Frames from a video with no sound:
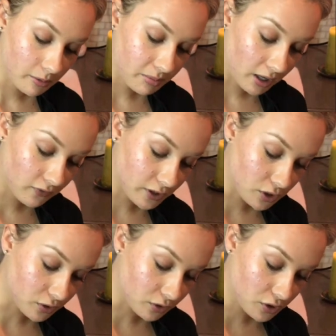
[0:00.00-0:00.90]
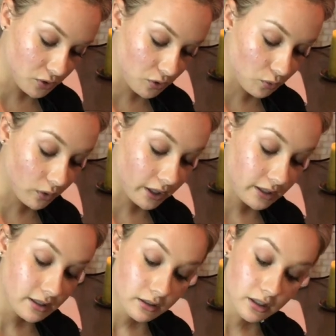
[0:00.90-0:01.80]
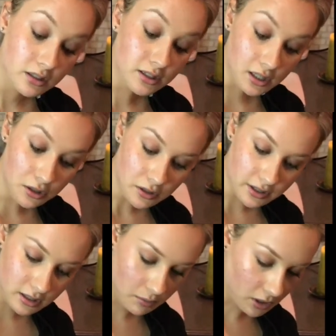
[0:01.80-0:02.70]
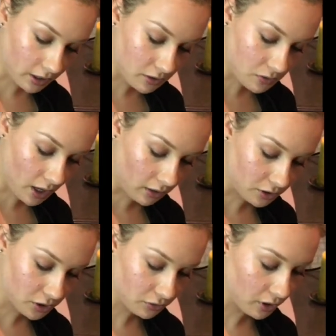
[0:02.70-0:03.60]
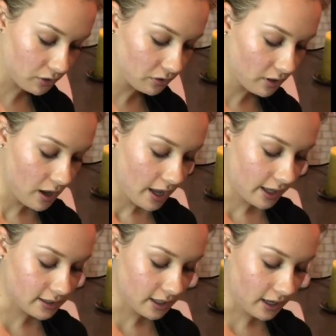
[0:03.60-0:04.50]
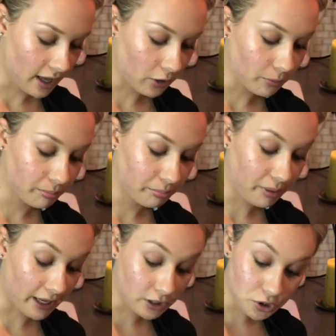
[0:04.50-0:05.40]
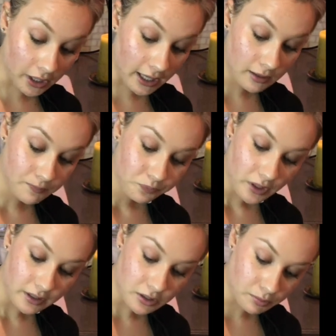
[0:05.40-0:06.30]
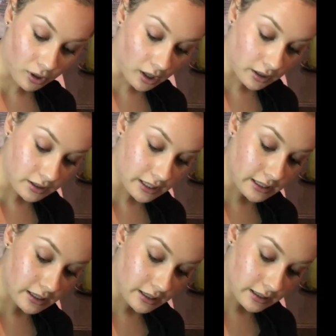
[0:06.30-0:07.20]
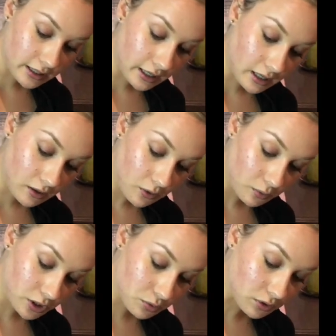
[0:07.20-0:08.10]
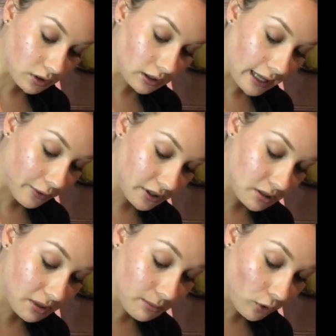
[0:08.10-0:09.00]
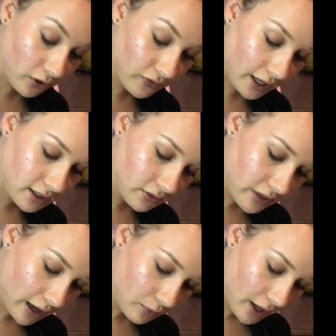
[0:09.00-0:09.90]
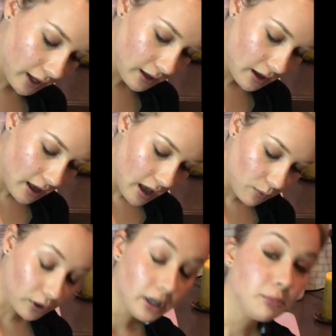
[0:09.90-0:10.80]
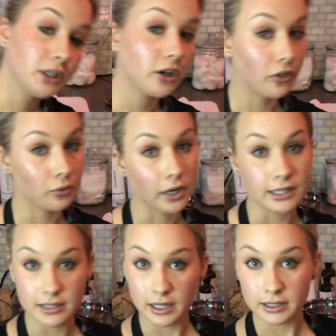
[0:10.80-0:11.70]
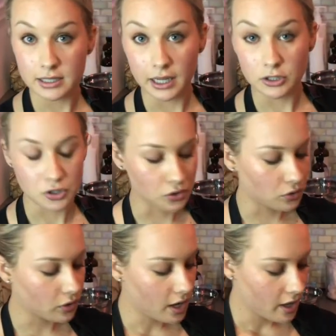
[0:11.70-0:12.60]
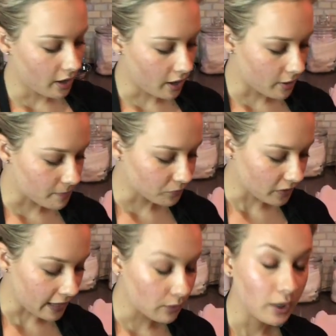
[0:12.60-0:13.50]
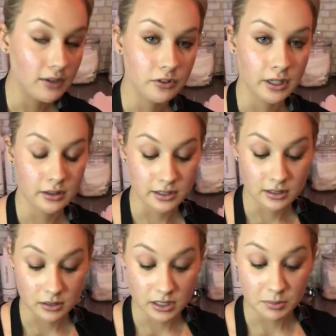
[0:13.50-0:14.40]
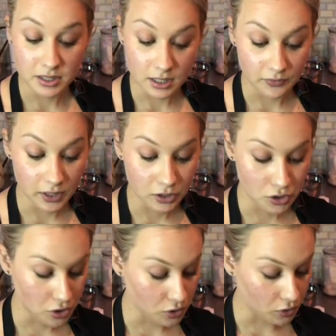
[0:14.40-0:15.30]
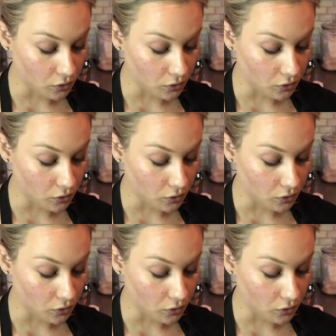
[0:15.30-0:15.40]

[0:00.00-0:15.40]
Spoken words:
beneficial to, one, continue to stimulate new collagen growth. It's going to help penetrate this product into the skin, which will allow it to be more effective that way. We're going to put it on the red setting today too. That wavelength is specific to